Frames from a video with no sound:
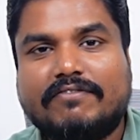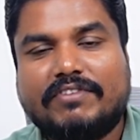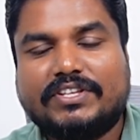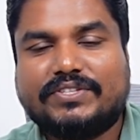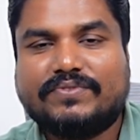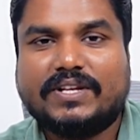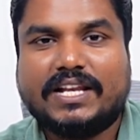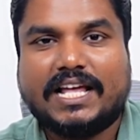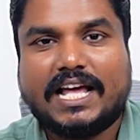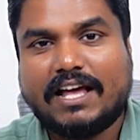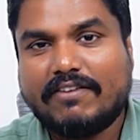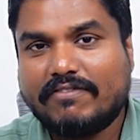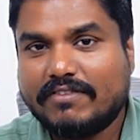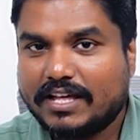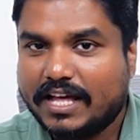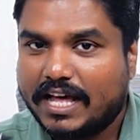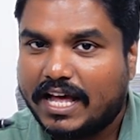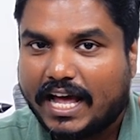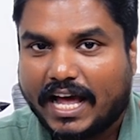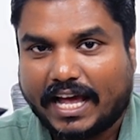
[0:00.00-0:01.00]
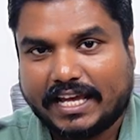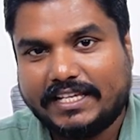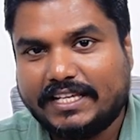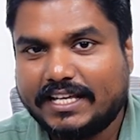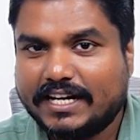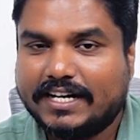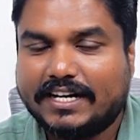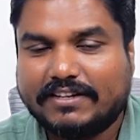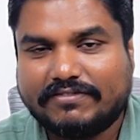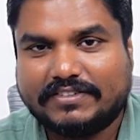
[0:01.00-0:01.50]
which will have a
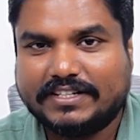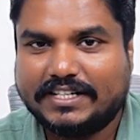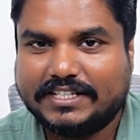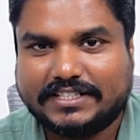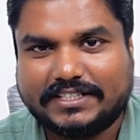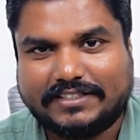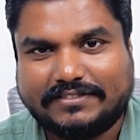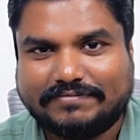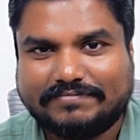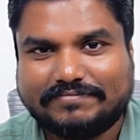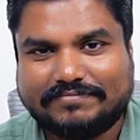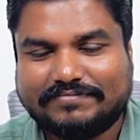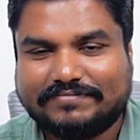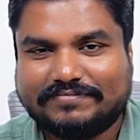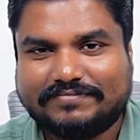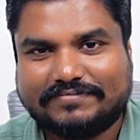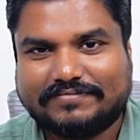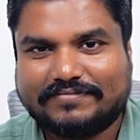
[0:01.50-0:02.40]
higher definition.